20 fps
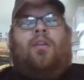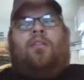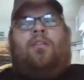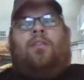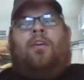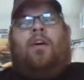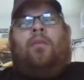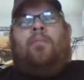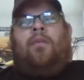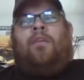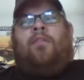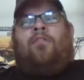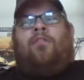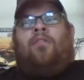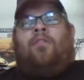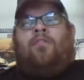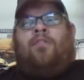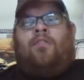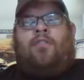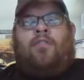dot
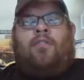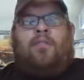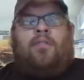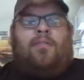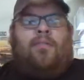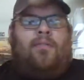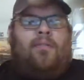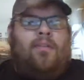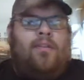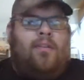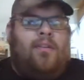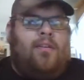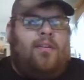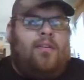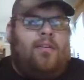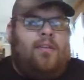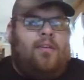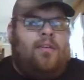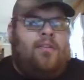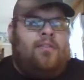matrix
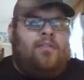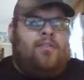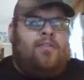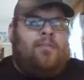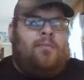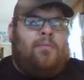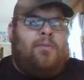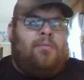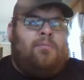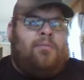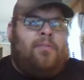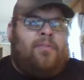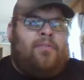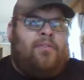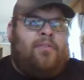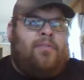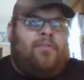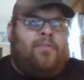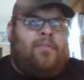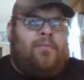terminal
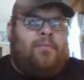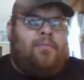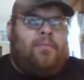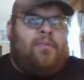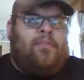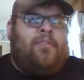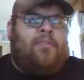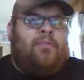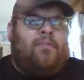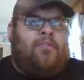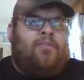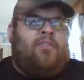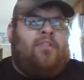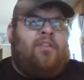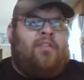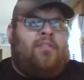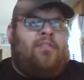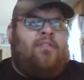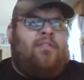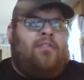printer for printing
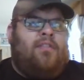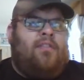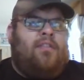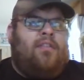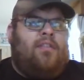receipts.